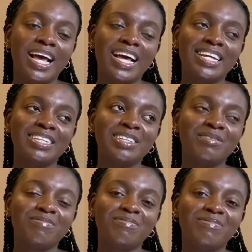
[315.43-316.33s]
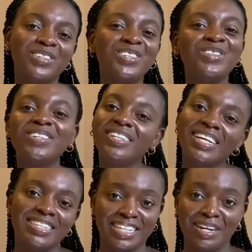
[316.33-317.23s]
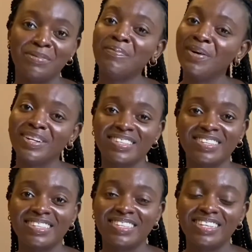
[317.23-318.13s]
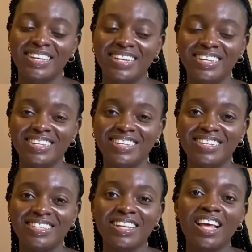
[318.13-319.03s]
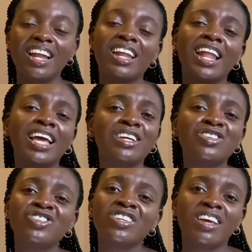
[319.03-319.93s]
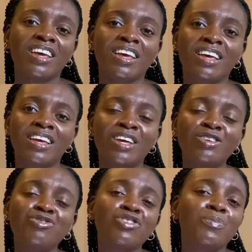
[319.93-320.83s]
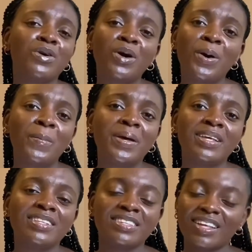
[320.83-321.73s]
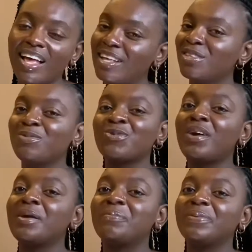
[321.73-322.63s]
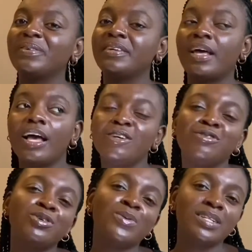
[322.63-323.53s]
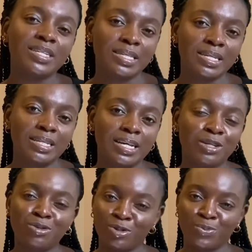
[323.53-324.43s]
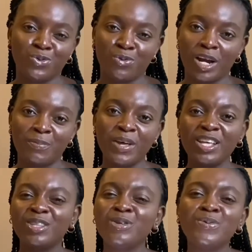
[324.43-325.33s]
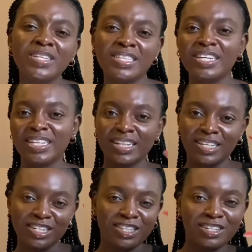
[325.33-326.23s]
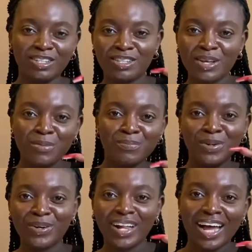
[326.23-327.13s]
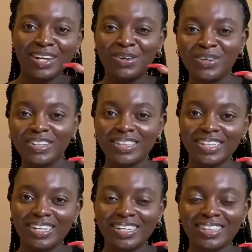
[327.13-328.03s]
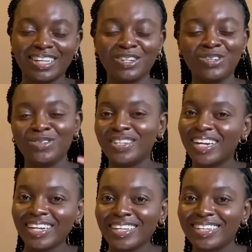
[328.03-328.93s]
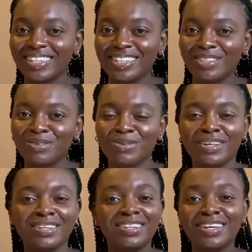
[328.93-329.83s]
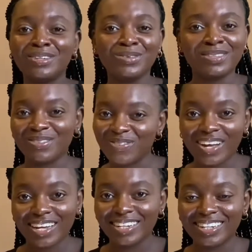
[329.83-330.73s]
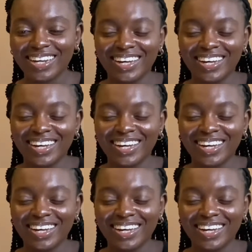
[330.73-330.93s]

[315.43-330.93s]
And you know, the next thing I'm about to say is like, share, drop a comment, and subscribe. And you know, when they say that you subscribe, they always say that there's this bell icon thing that you should click it so that you get notified.